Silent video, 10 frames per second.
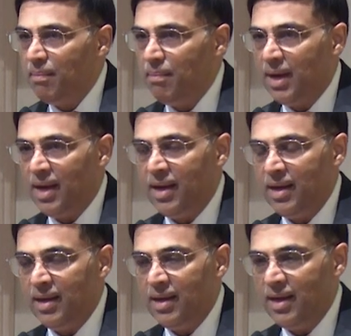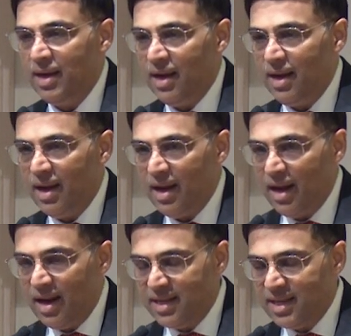my
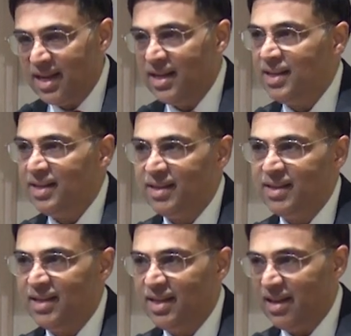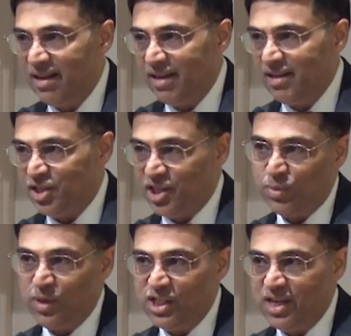entire career as
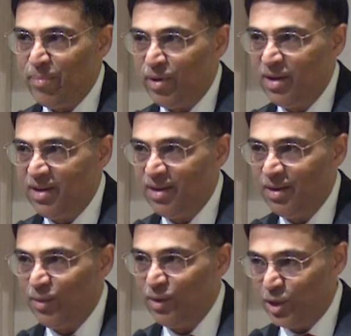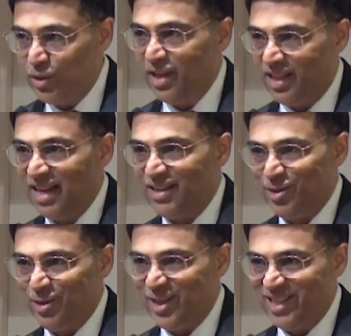chess world champion was during that
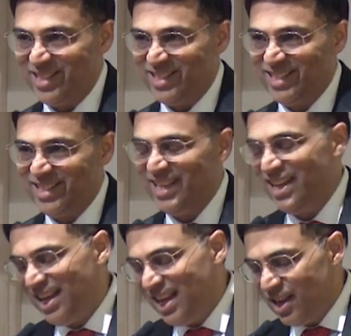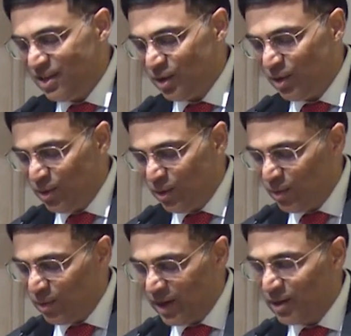association.
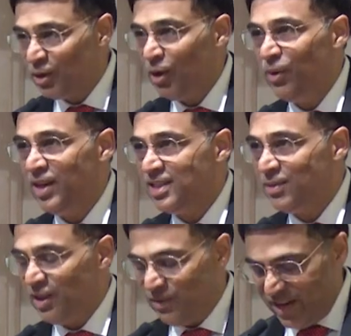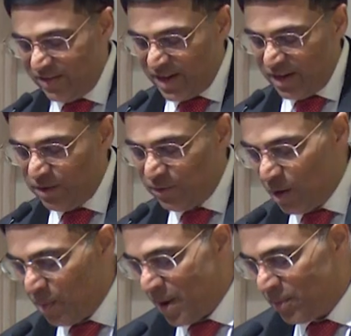So it is always with very, very
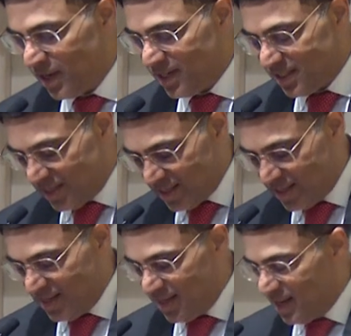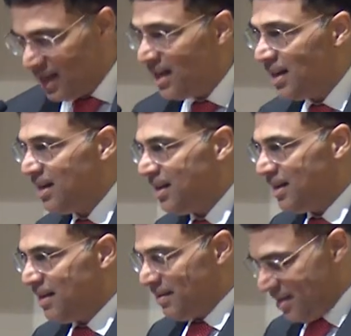fond memories
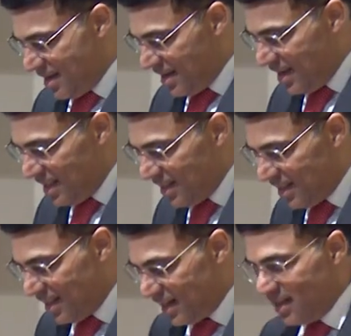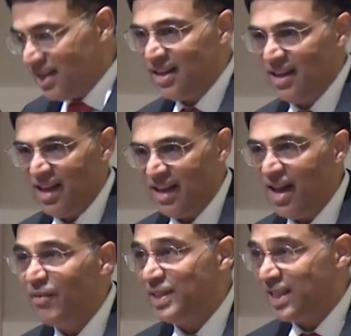that
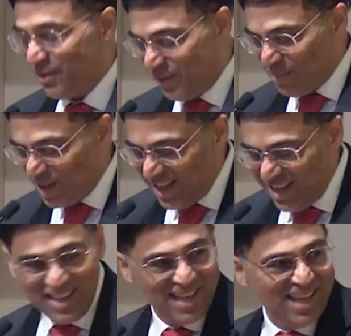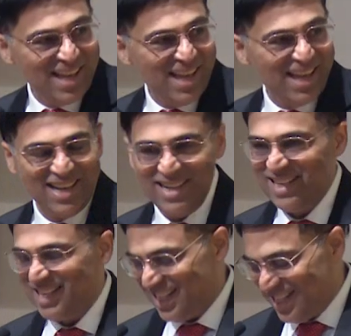I visit the family.
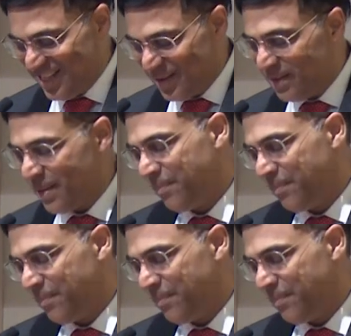And I'd